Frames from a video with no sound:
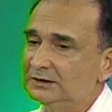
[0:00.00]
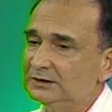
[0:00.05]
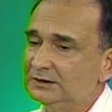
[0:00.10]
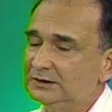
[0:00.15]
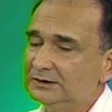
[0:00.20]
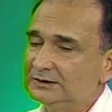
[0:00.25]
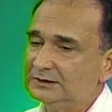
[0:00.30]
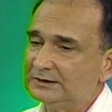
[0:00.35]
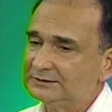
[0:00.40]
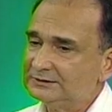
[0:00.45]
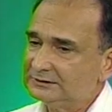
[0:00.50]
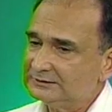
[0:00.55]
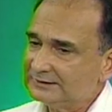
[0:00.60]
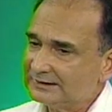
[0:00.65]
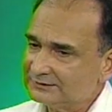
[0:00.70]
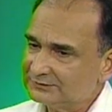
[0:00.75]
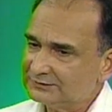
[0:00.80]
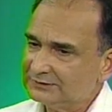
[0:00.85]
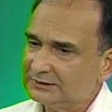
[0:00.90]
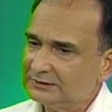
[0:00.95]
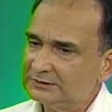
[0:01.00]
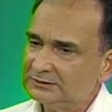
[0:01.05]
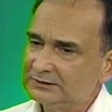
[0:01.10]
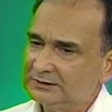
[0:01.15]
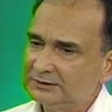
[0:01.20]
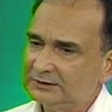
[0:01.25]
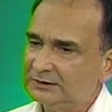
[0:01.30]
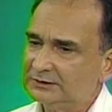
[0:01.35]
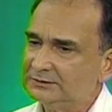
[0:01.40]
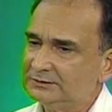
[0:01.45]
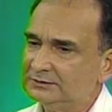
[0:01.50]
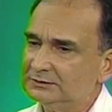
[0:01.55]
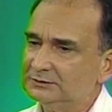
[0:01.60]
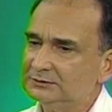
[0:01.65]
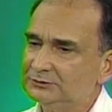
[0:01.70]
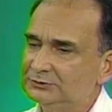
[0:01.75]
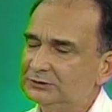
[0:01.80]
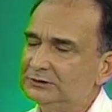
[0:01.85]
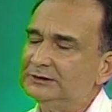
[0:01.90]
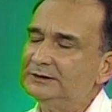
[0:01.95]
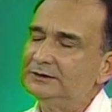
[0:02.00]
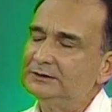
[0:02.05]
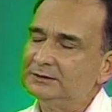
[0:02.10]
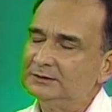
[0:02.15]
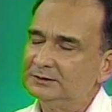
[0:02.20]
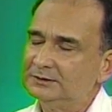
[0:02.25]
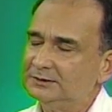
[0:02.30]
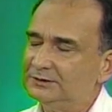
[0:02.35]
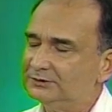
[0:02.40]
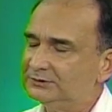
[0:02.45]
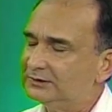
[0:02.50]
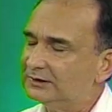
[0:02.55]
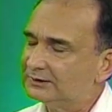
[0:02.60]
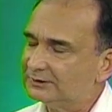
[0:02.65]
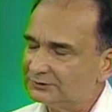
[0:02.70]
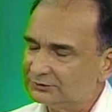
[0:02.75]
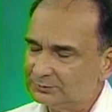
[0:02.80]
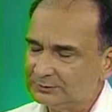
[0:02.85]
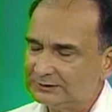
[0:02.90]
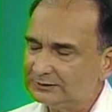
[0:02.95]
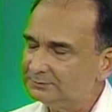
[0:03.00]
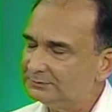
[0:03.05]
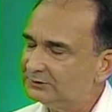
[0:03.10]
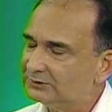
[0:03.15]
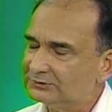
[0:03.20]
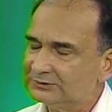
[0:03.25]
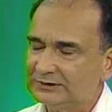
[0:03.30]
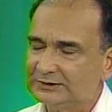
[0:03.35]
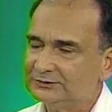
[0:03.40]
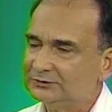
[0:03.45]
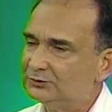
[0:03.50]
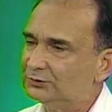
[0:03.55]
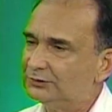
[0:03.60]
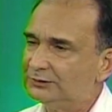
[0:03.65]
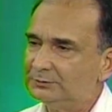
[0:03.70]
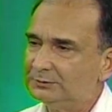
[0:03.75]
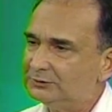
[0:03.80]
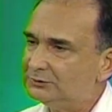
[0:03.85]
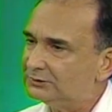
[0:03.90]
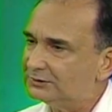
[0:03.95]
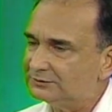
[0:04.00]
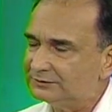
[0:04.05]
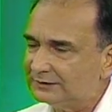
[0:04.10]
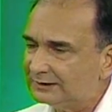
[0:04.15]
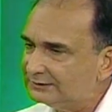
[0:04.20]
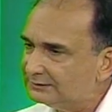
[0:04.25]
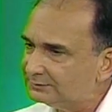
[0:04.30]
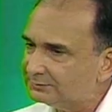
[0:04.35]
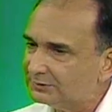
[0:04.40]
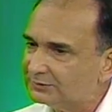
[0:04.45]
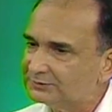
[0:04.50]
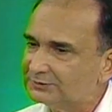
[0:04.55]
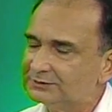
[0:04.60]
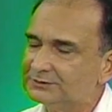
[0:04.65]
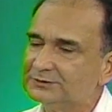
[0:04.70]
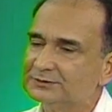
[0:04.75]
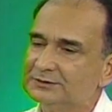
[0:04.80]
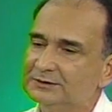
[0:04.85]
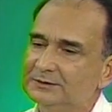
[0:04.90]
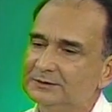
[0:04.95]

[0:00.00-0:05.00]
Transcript: And until that's done, and until drilling is done as well, because that's the only way you can find deposits,